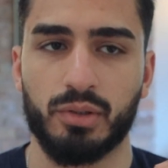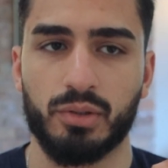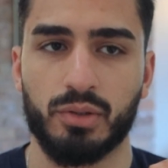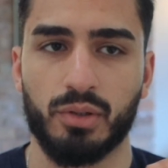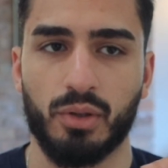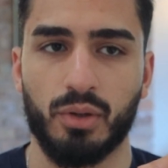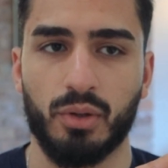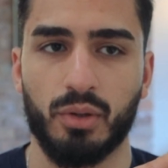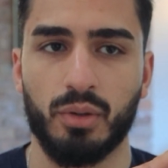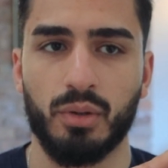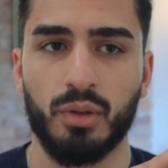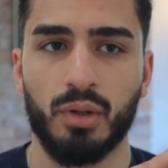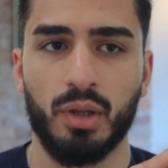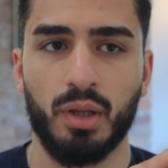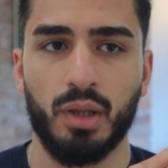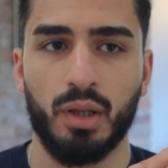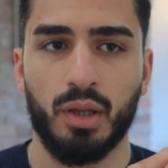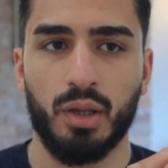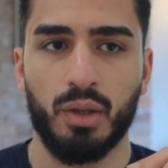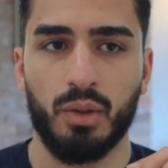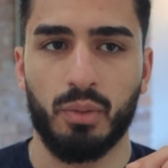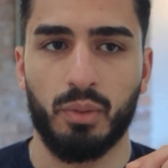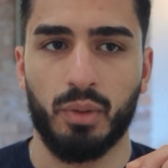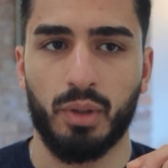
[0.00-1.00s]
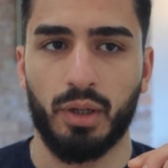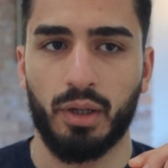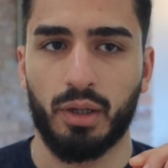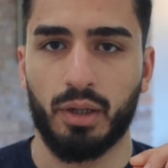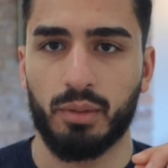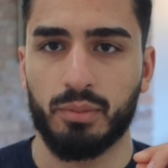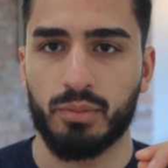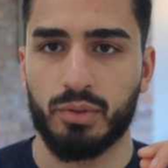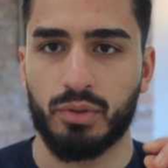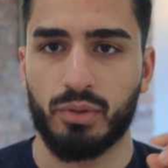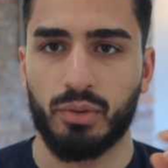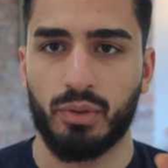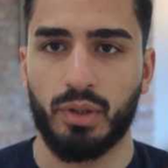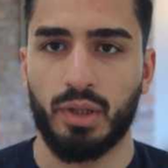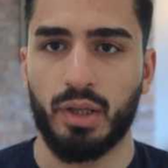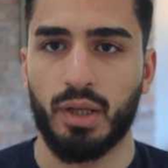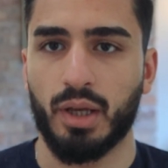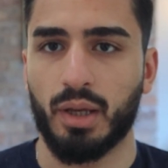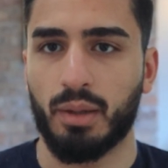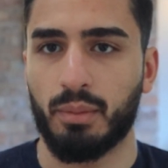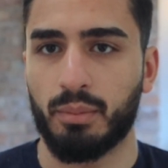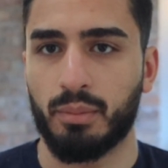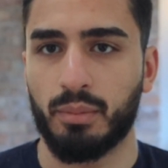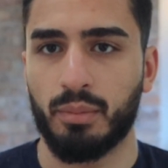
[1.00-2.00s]
So when it comes to
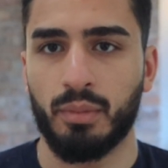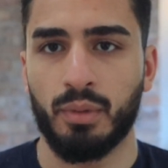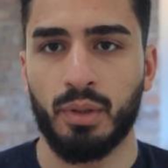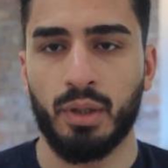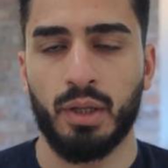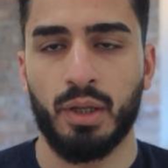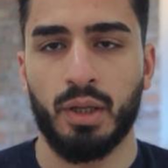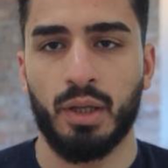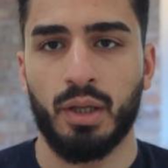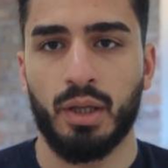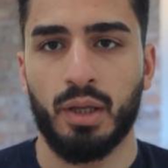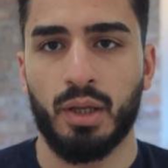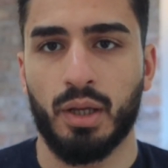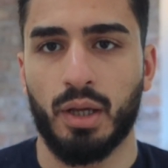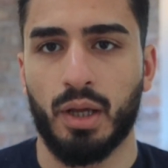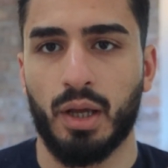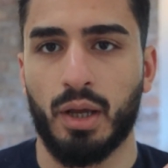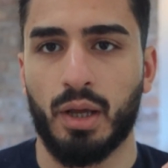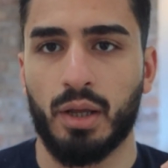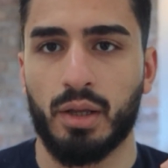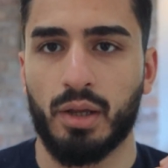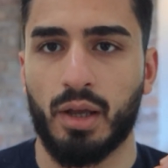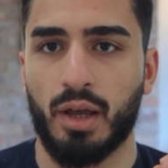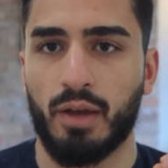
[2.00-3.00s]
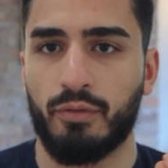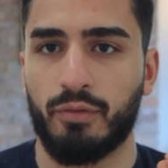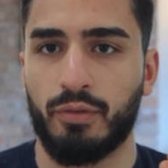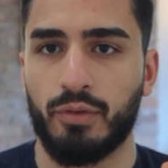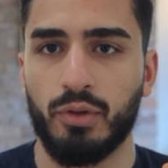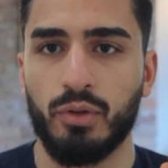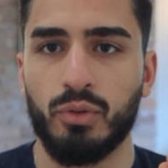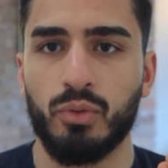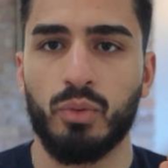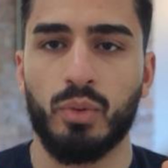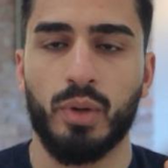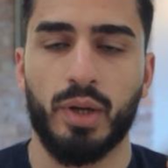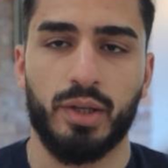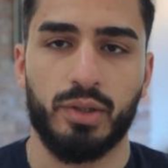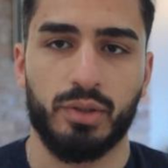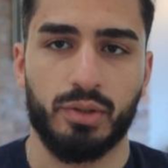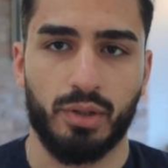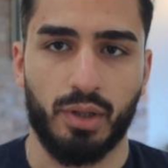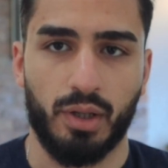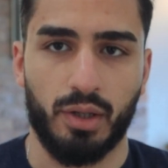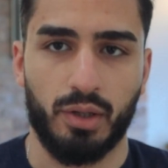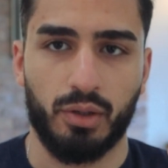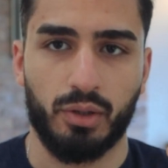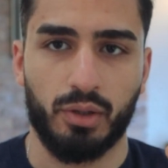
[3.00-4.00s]
EM, a few
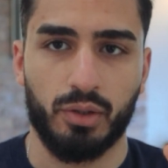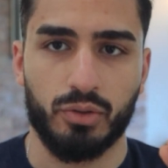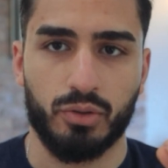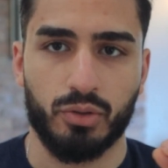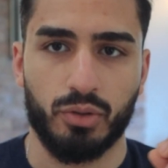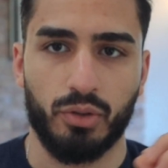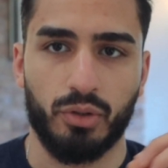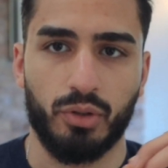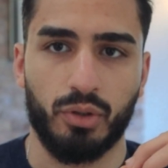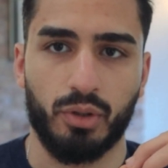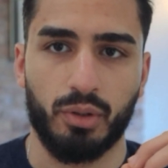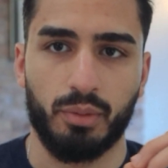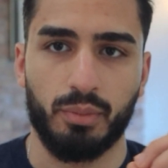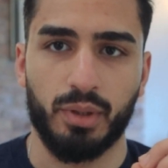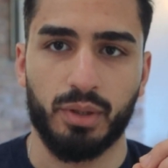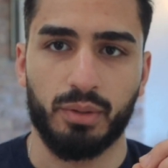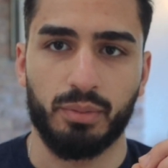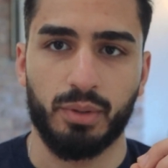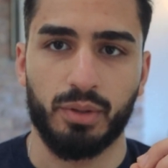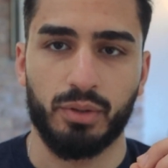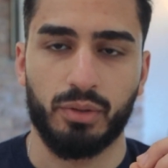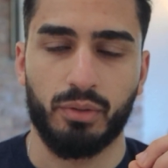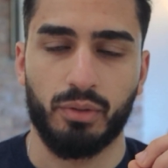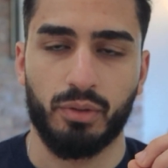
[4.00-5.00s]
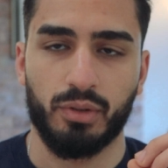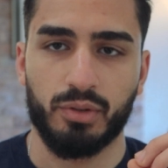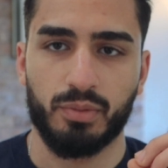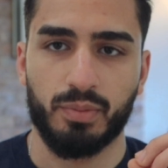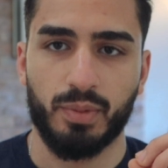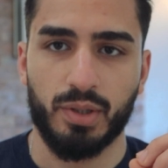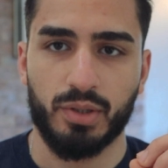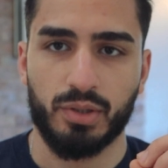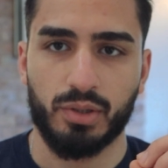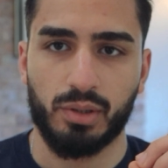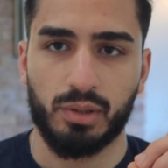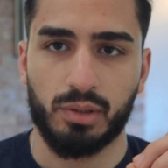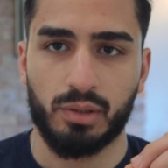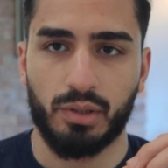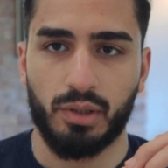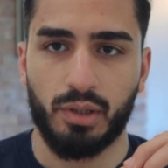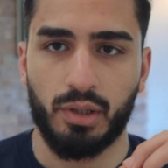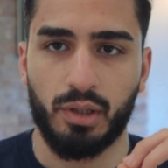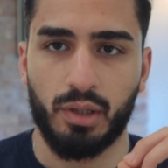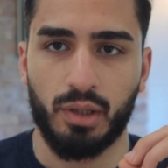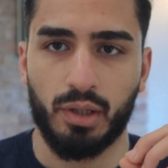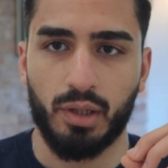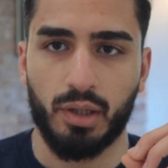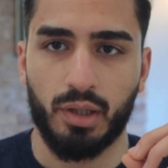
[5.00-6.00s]
ways that you can show your commitment to the
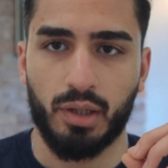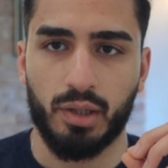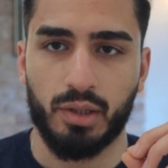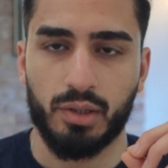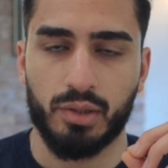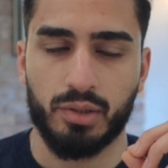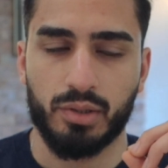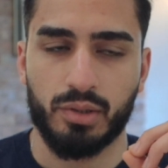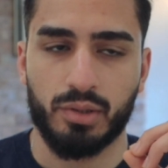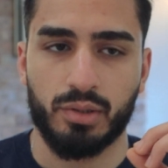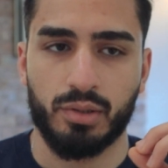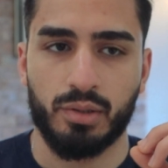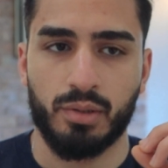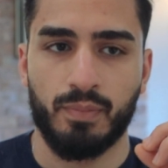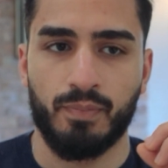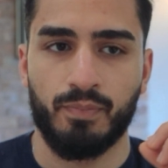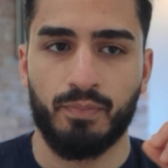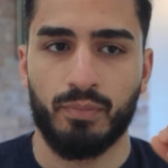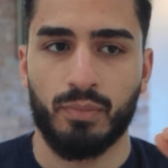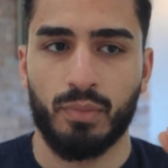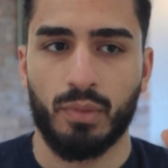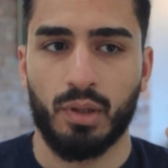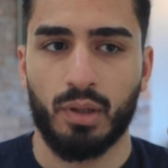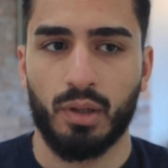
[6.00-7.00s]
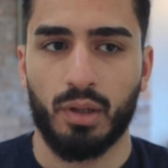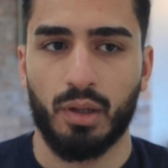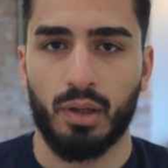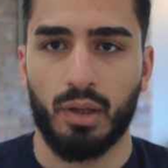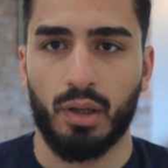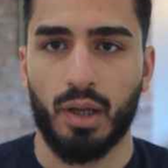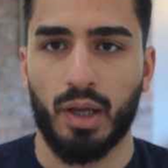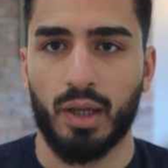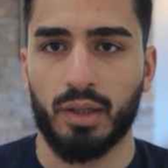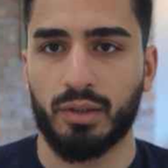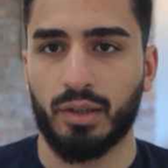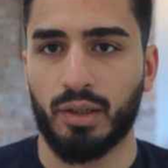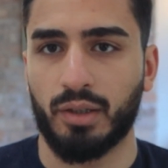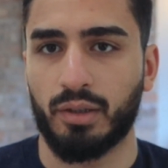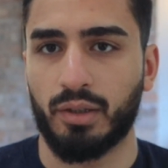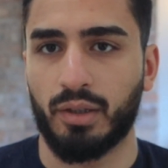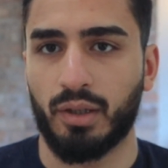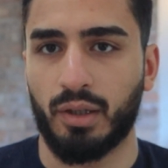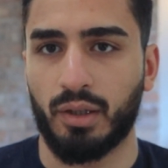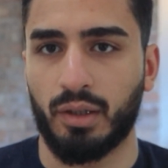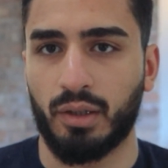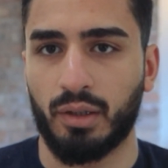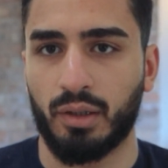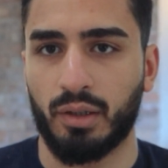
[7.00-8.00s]
specialty is
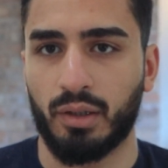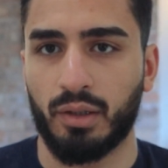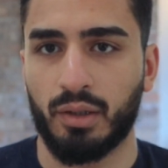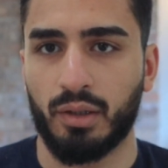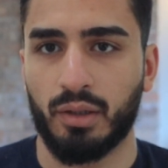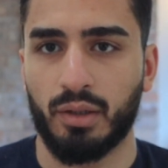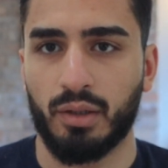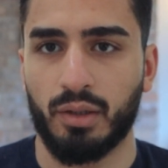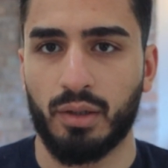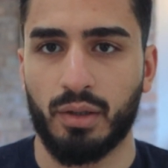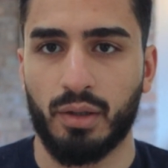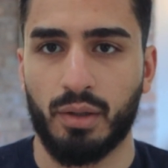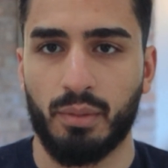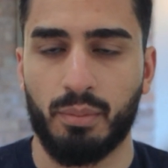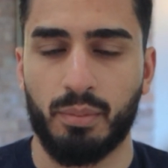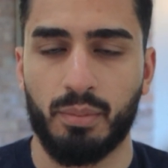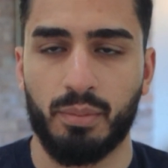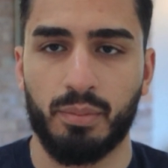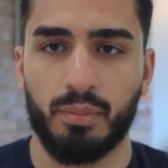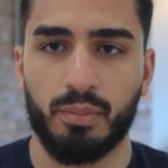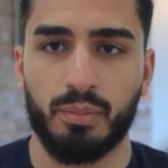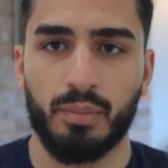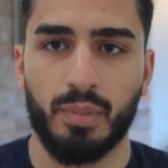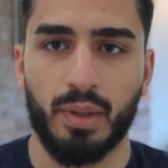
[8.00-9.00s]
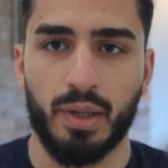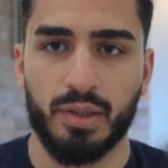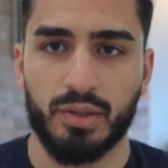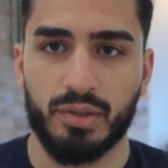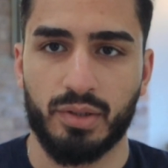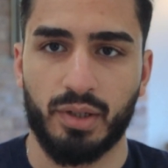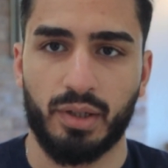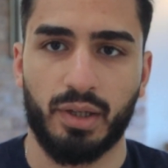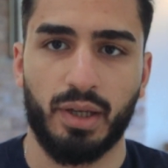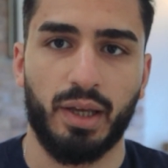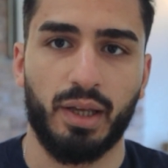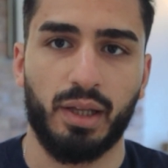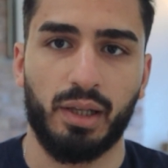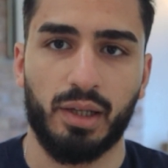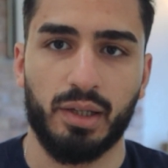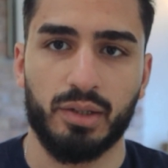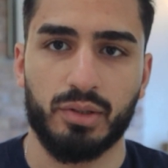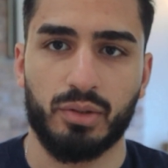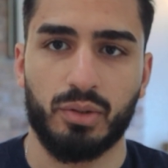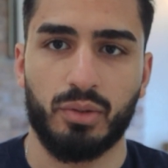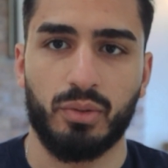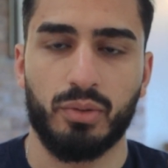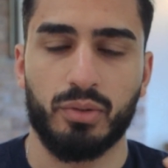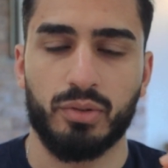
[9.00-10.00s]
attending the basic
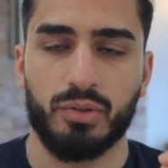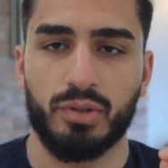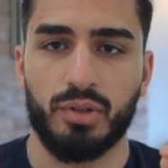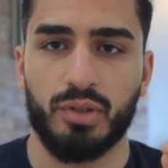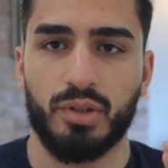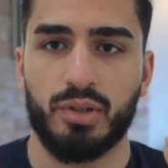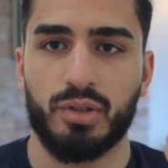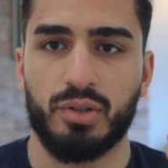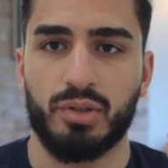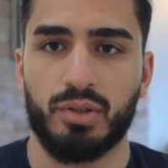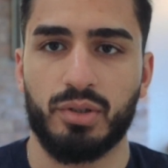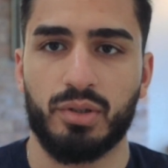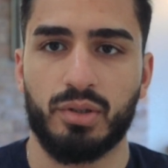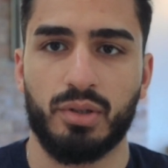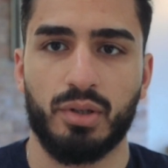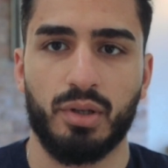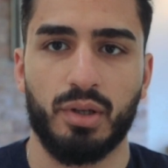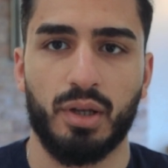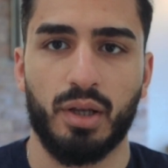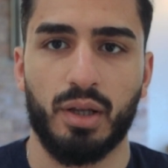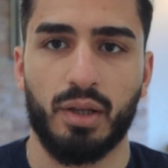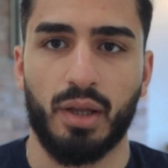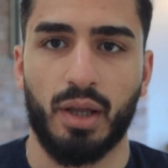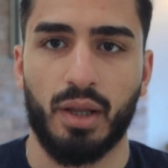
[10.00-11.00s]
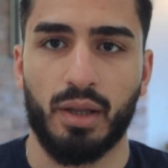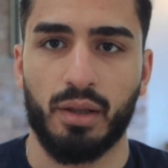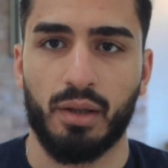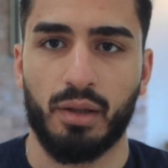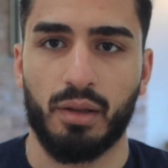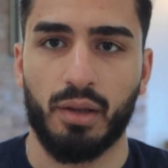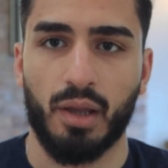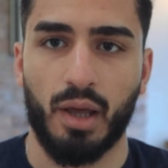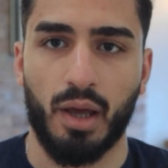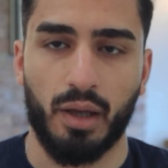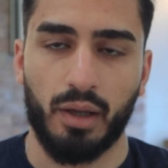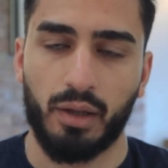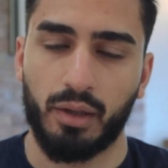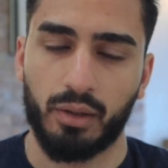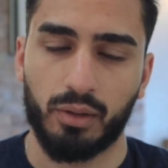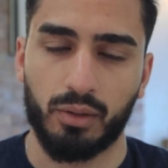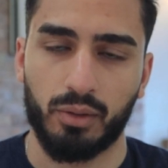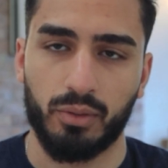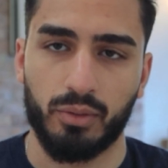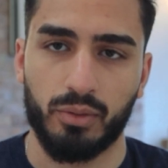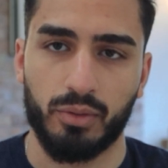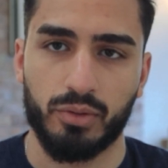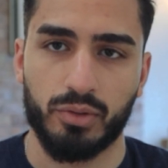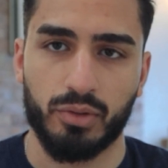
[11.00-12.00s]
ALS courses, and that
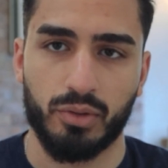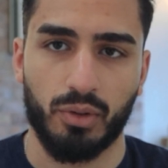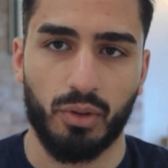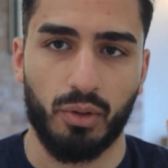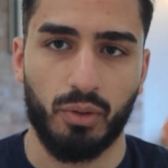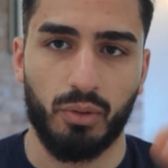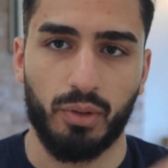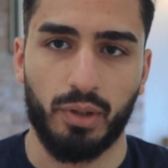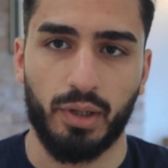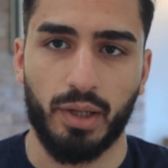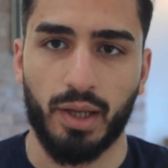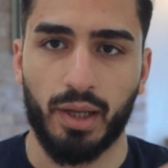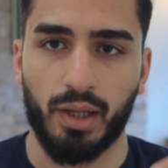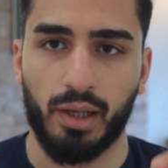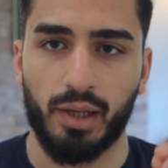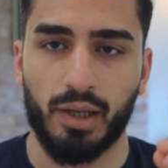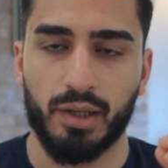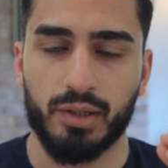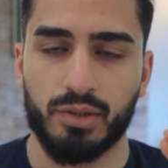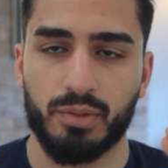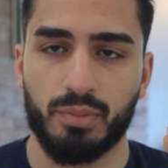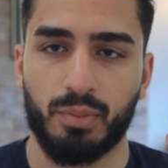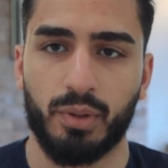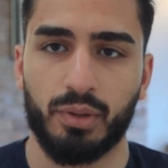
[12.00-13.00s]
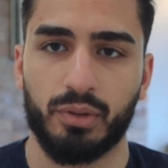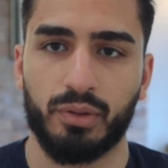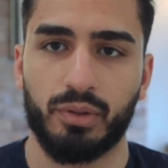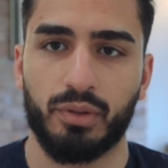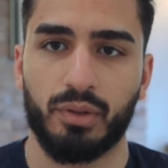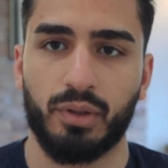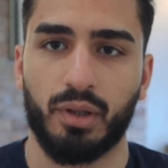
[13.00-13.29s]
includes not only ALS but